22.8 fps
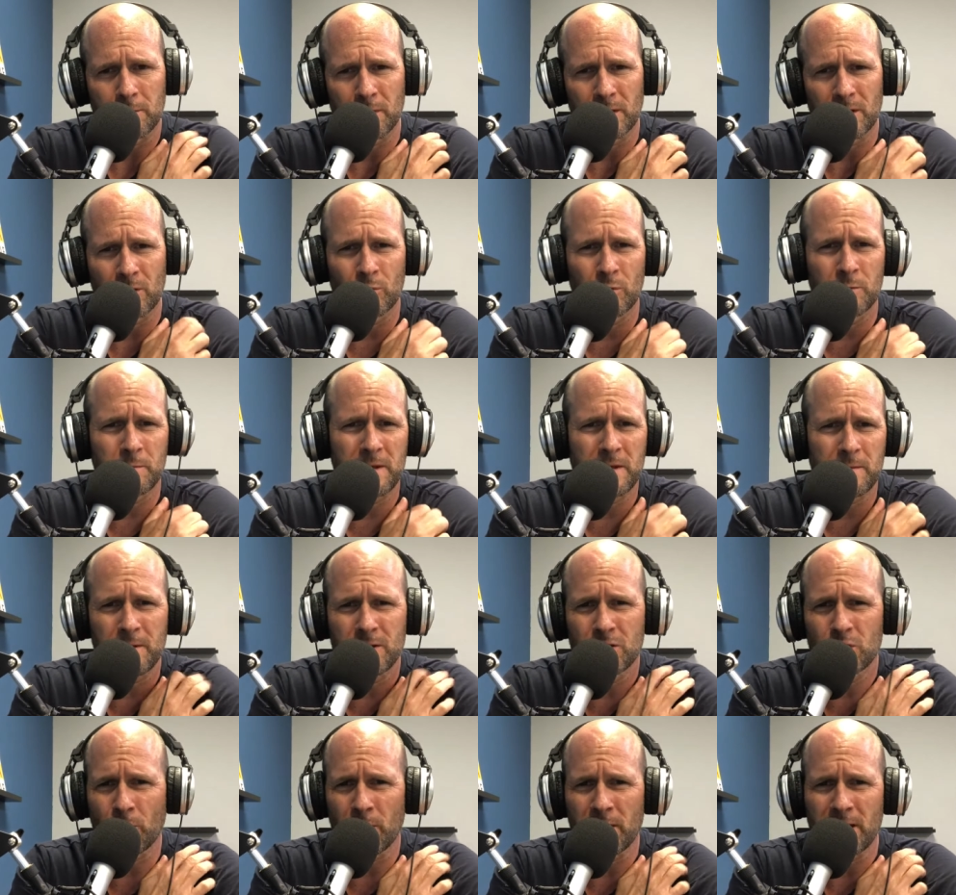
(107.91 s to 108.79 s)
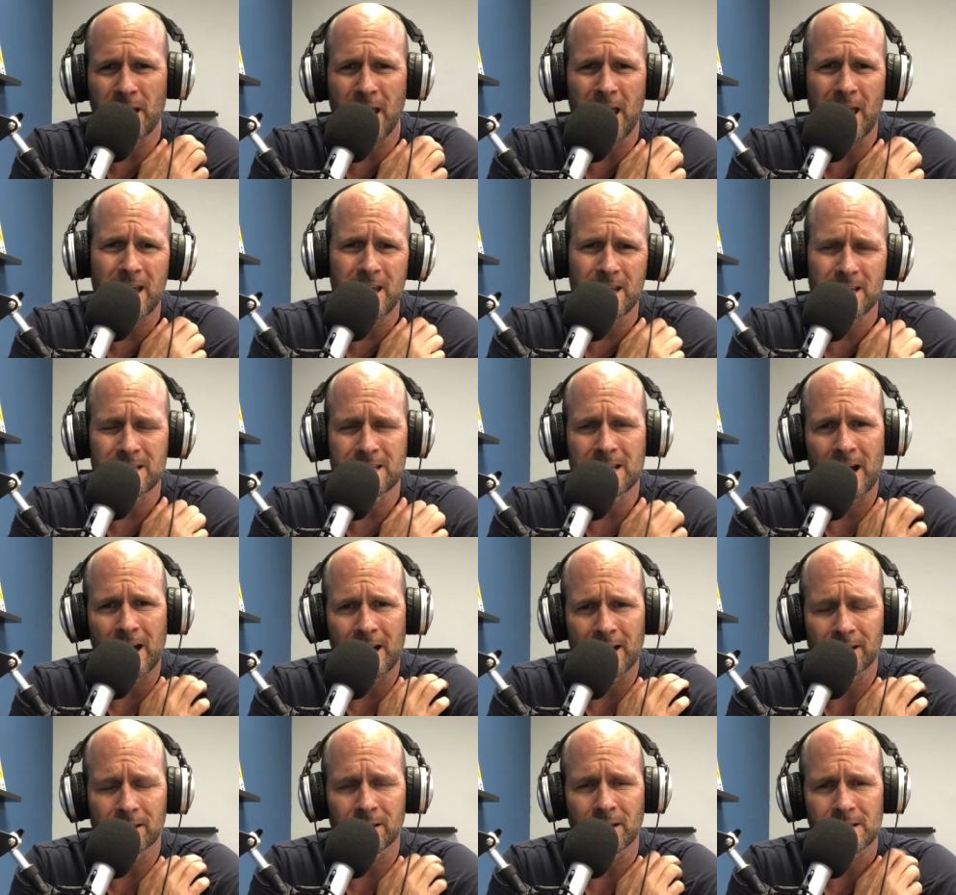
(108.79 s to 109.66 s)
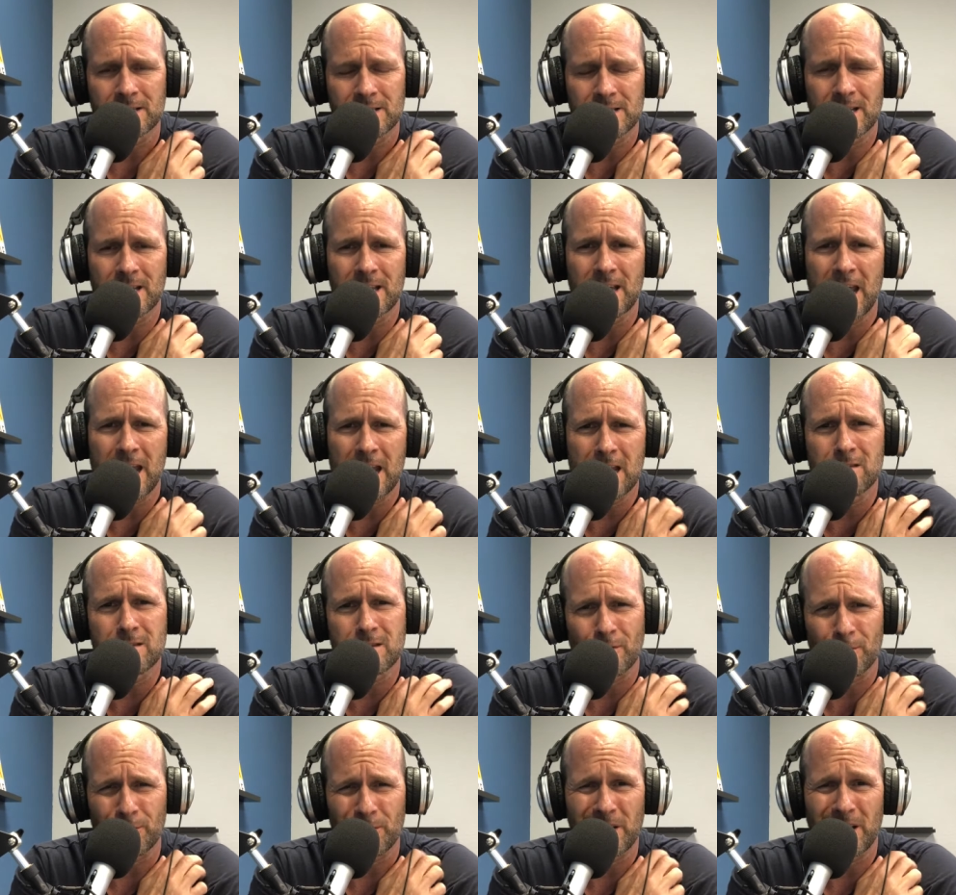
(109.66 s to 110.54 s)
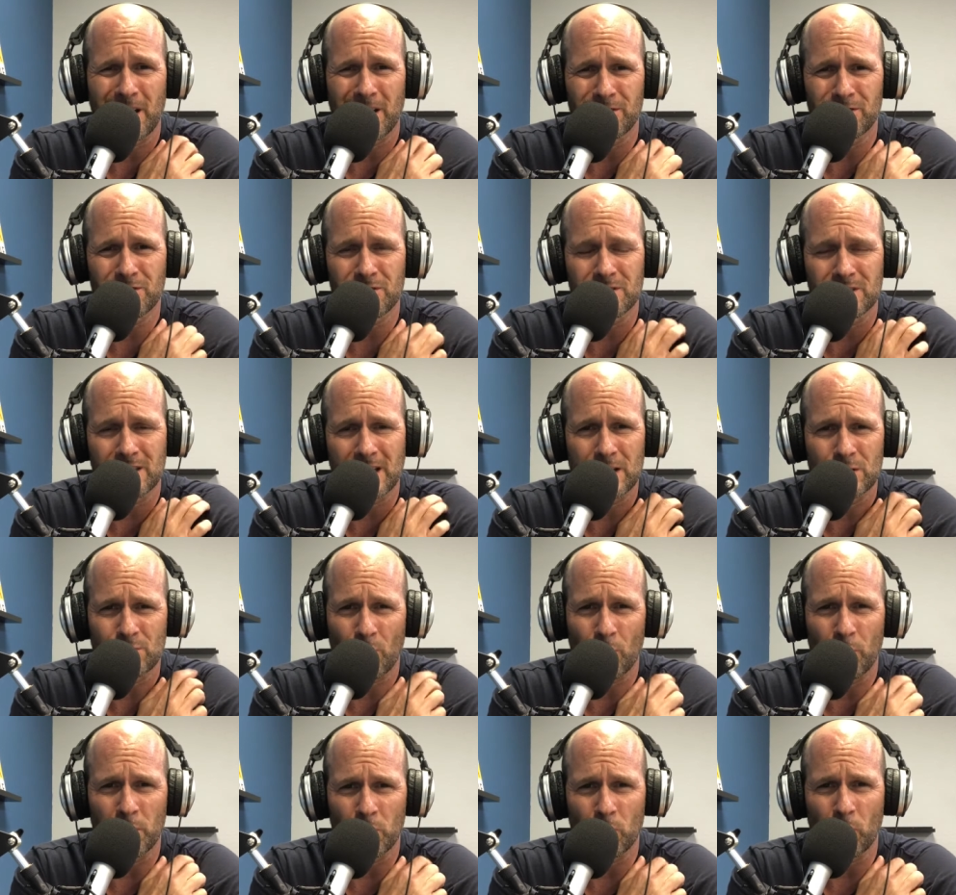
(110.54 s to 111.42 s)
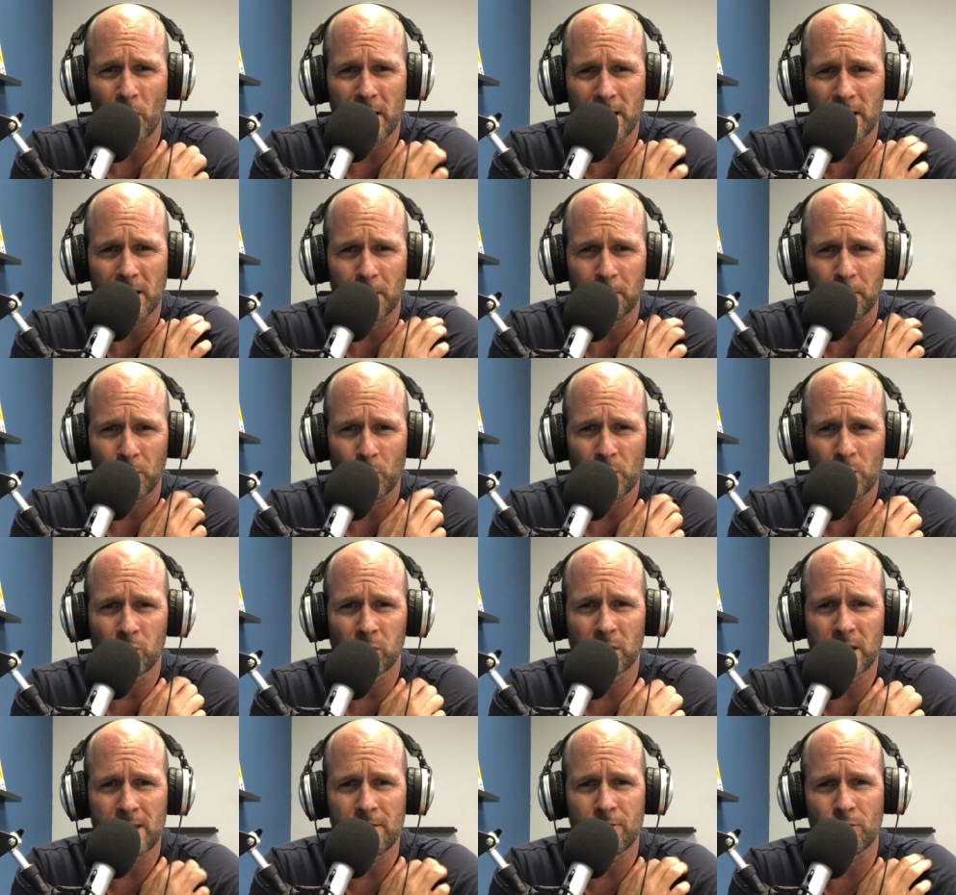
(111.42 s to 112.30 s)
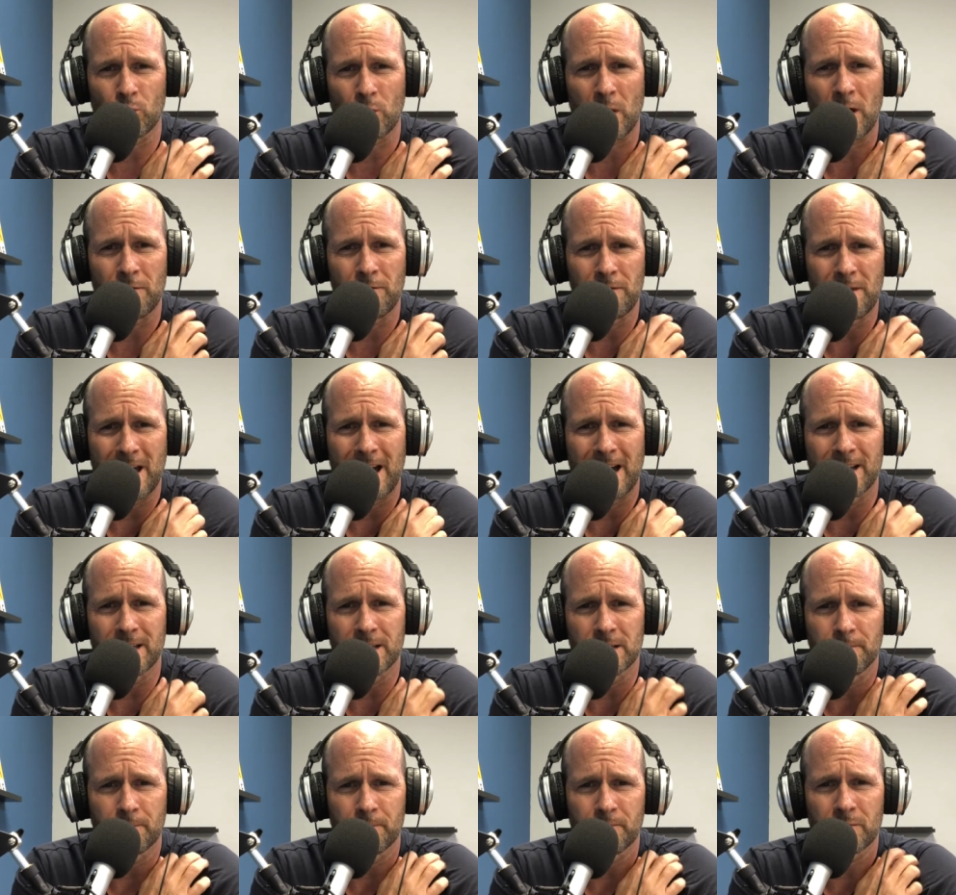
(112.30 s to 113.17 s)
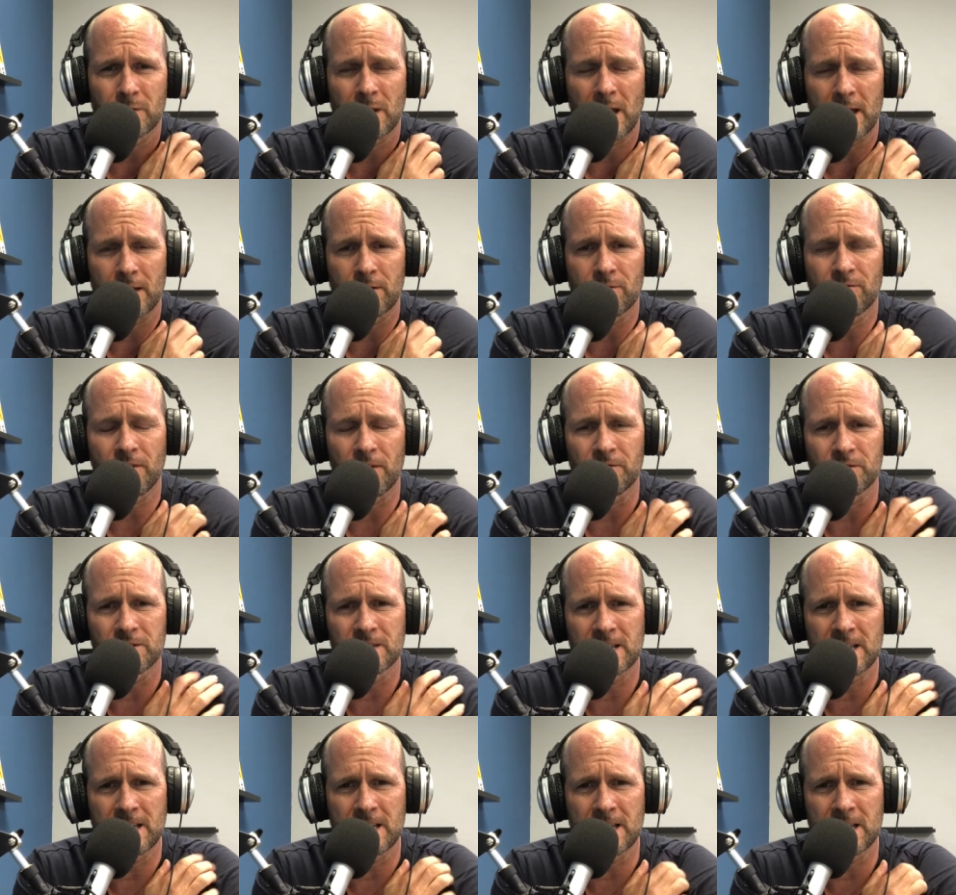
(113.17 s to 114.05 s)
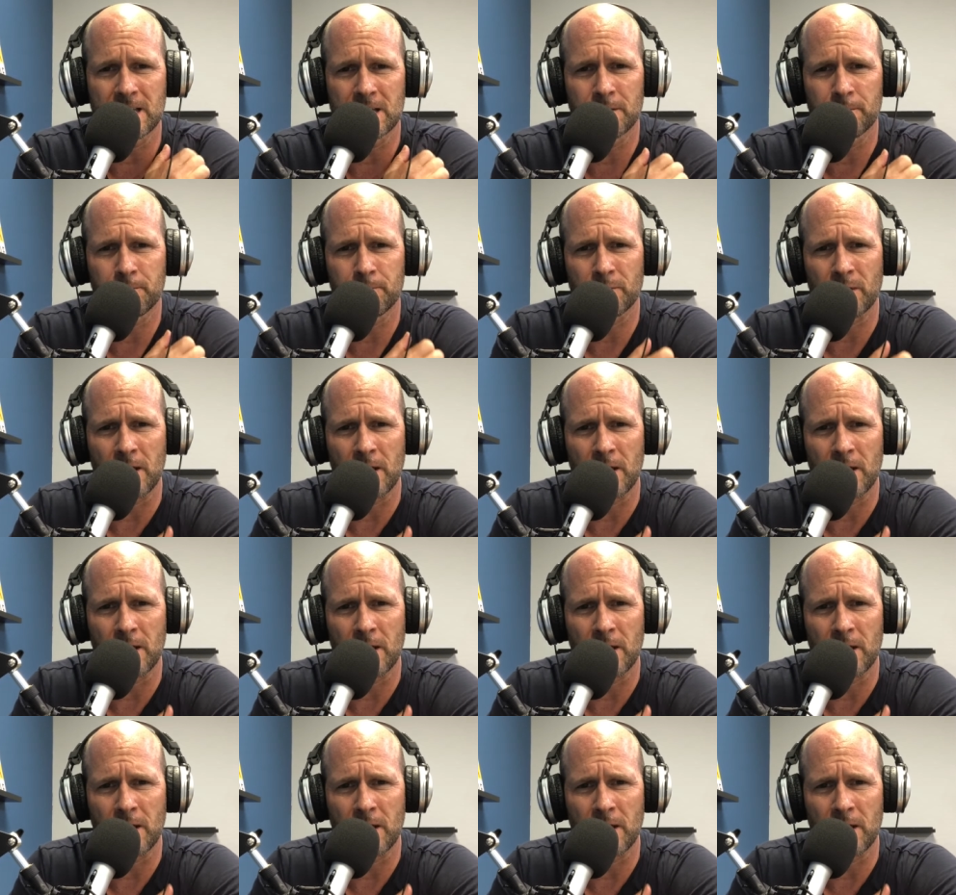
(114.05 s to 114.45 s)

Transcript: But it would be between 8 and 9, let's say 8:30, I should say, is when we'd wake up, and we'd leave around 9:15,